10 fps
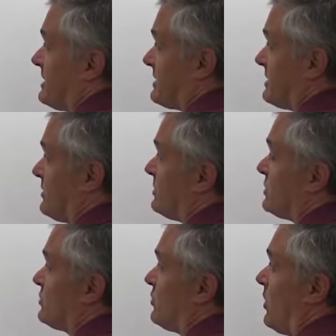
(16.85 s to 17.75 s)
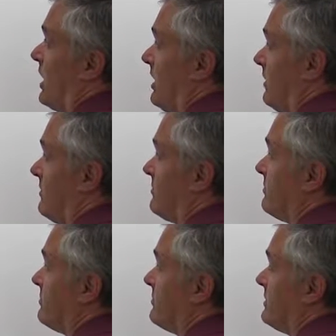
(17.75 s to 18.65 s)
x equals 12,
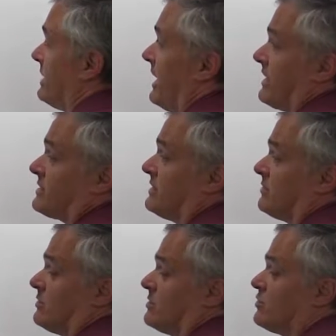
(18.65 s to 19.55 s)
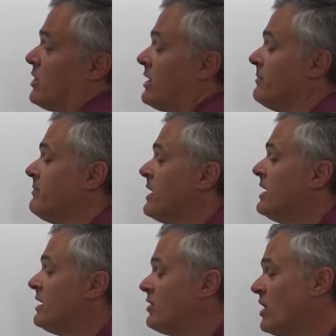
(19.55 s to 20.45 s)
then x equals what?
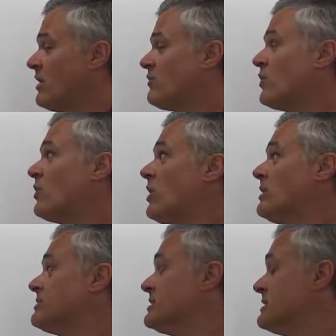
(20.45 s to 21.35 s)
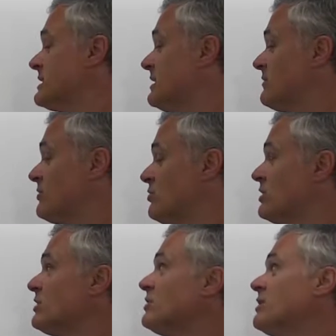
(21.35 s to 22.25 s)
And you have four options. And if you
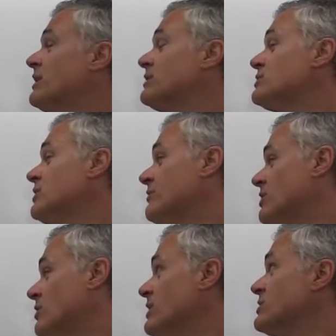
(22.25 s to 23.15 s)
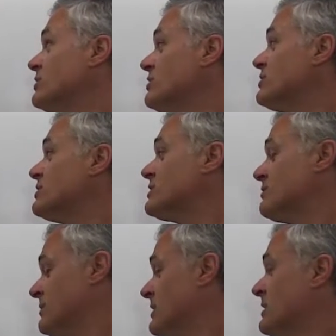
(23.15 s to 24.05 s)
really don't know how to solve the equation, you could just
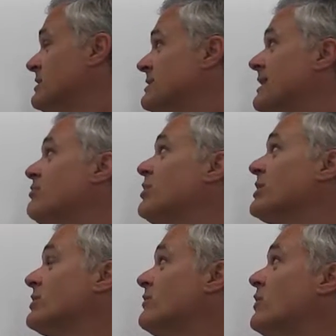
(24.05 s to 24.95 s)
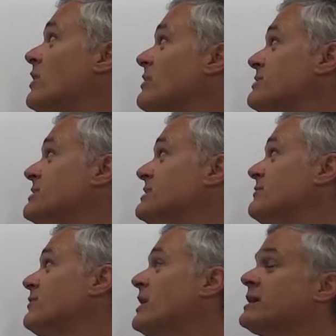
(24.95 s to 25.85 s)
start plugging the four options
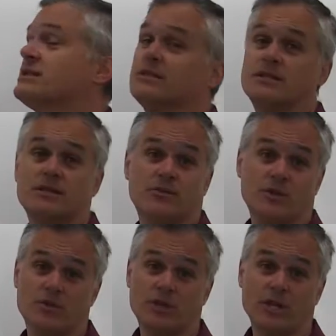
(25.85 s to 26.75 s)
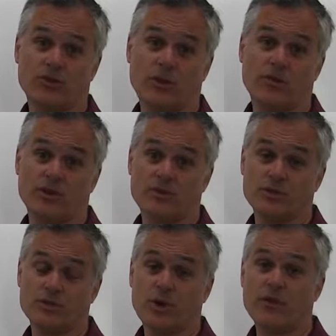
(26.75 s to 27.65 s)
in for x and see when you would get 12
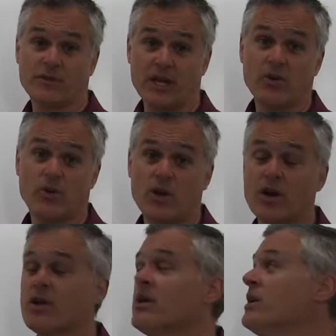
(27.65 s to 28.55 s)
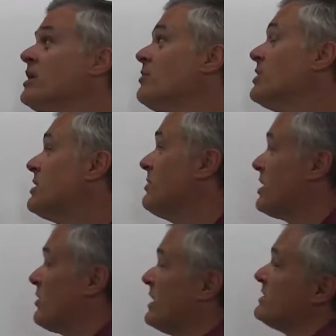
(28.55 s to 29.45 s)
equals 12. And that'll work. But the
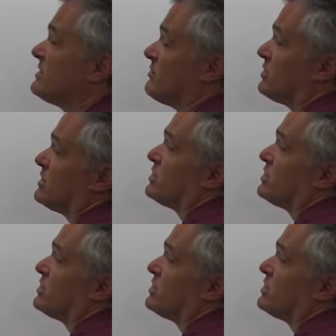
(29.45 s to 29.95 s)
better way is to really